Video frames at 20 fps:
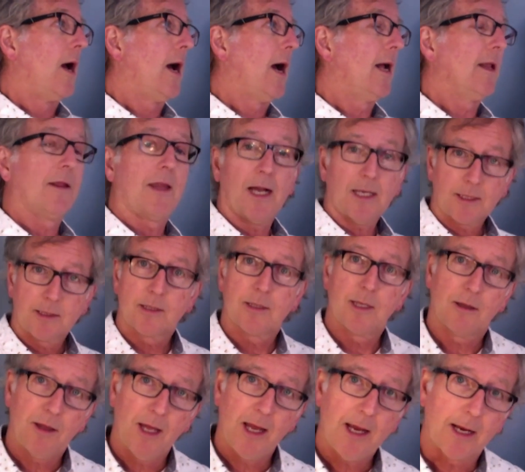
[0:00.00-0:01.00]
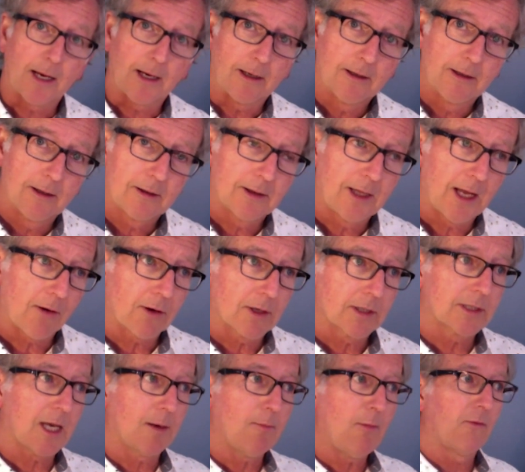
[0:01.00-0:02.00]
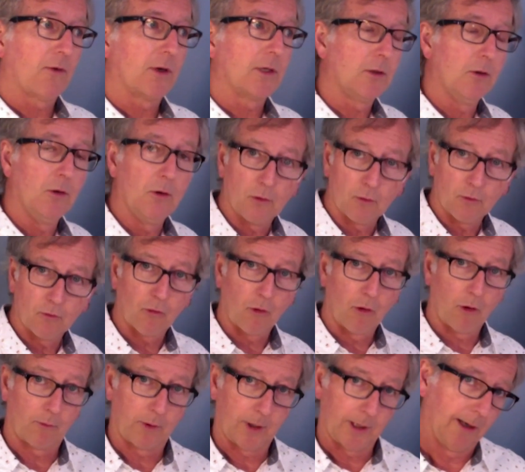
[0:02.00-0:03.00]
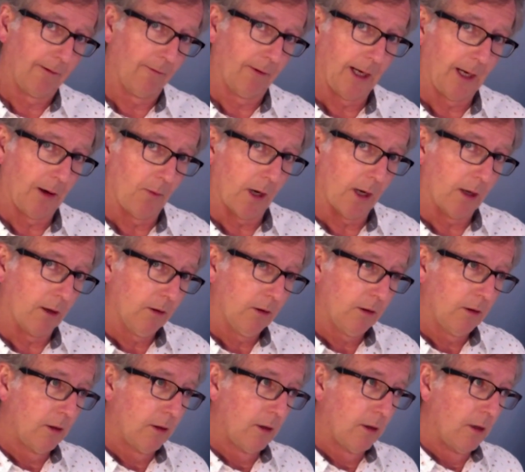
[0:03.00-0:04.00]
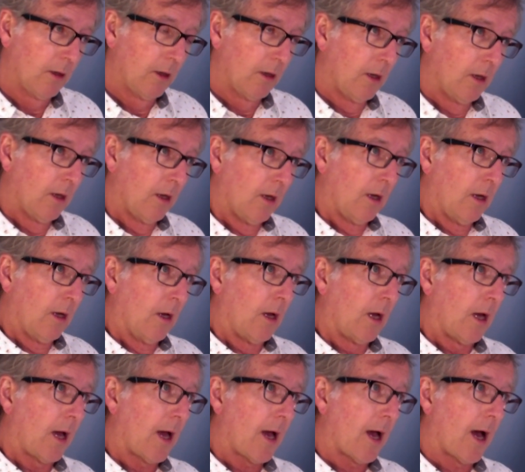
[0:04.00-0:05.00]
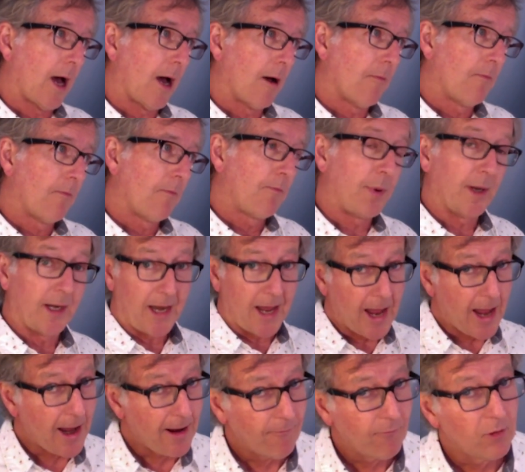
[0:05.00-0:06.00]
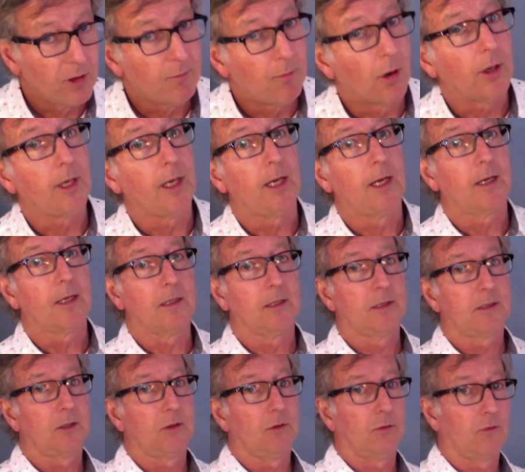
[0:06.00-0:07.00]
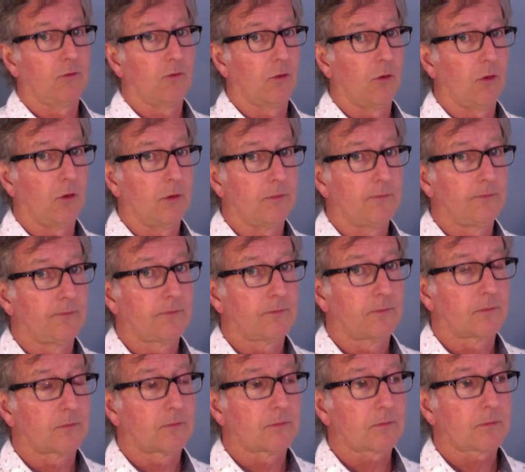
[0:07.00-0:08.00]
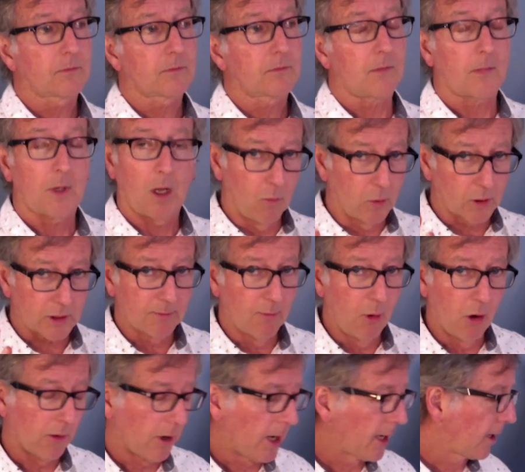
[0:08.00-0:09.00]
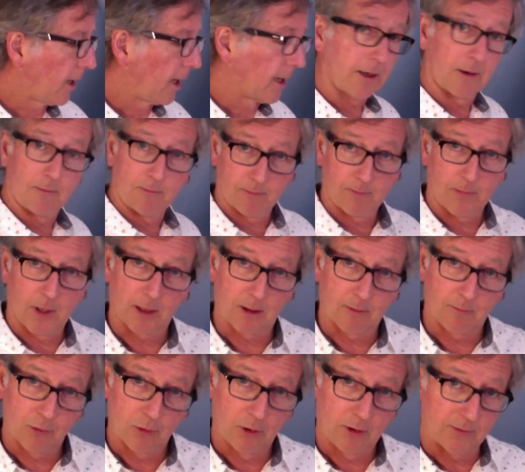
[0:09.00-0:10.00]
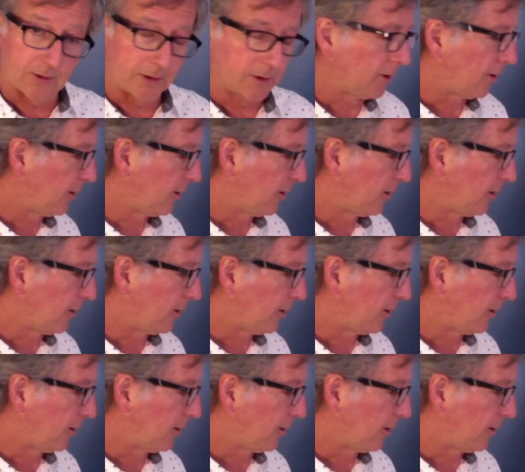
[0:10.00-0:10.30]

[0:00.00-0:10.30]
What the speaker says: And that's the thing. There are some of us who can draw really, really well. But everybody can still draw. And what's more, I can prove it to